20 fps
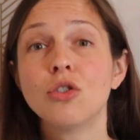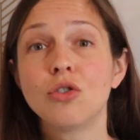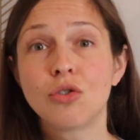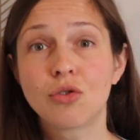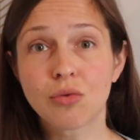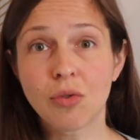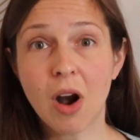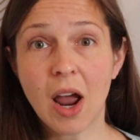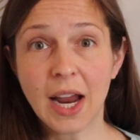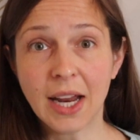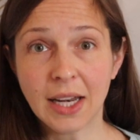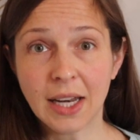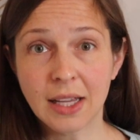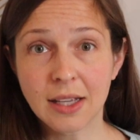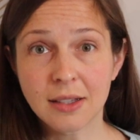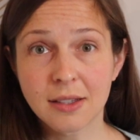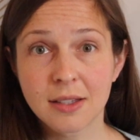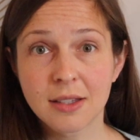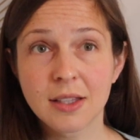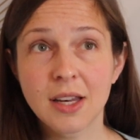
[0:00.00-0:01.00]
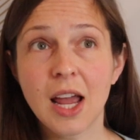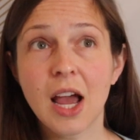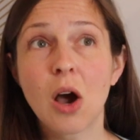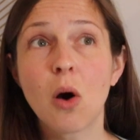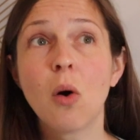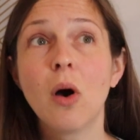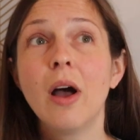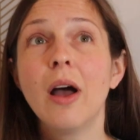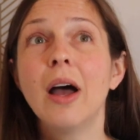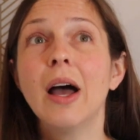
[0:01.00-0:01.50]
dryness.
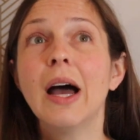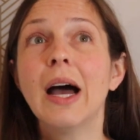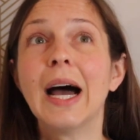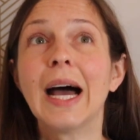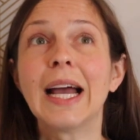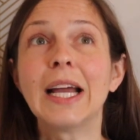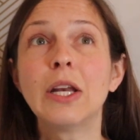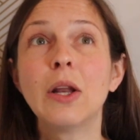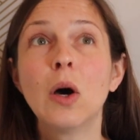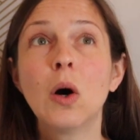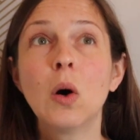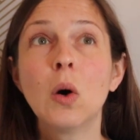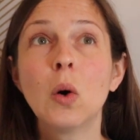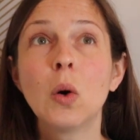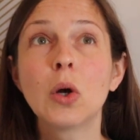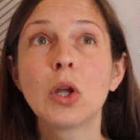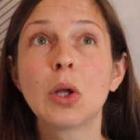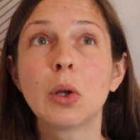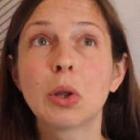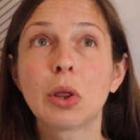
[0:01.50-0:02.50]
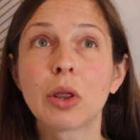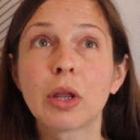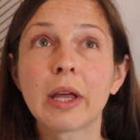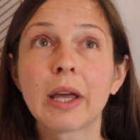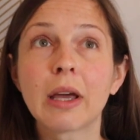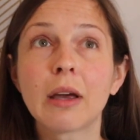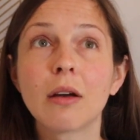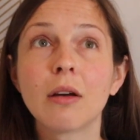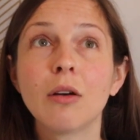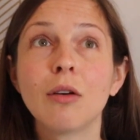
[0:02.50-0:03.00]
Now, I know you
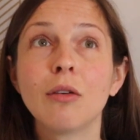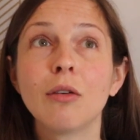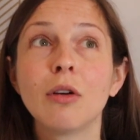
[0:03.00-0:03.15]
think